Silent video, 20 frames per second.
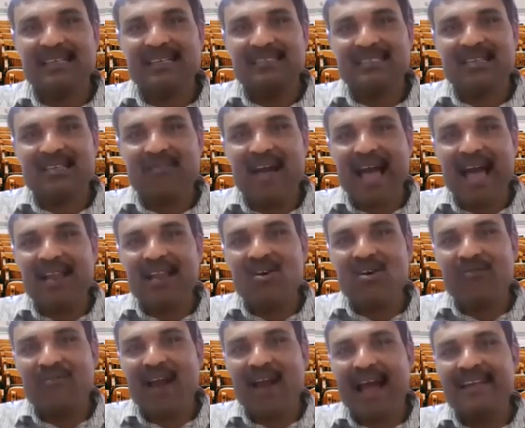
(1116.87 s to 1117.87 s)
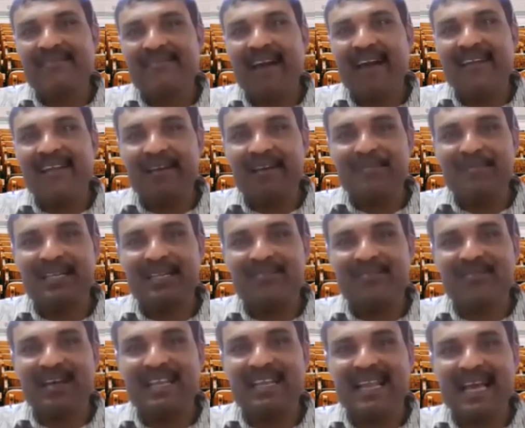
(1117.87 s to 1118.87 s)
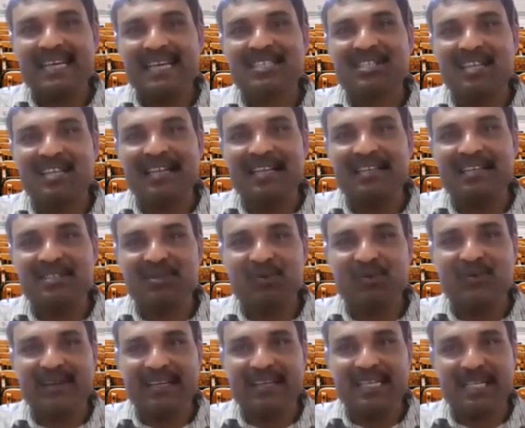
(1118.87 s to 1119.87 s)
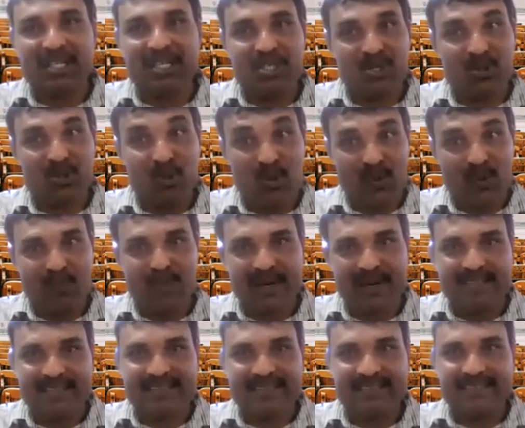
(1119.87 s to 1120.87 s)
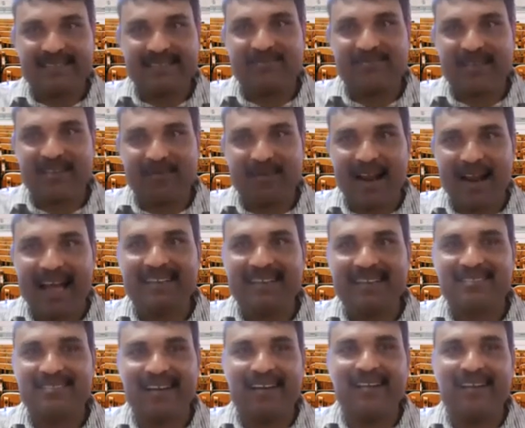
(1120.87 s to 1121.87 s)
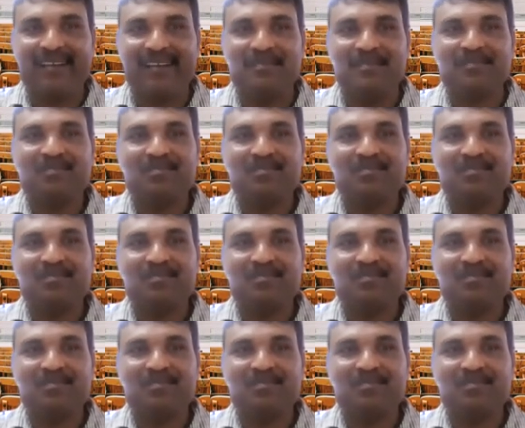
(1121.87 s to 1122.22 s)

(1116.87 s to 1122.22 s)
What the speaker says: It's the value of right hand limit when x tending towards 2 plus from right side.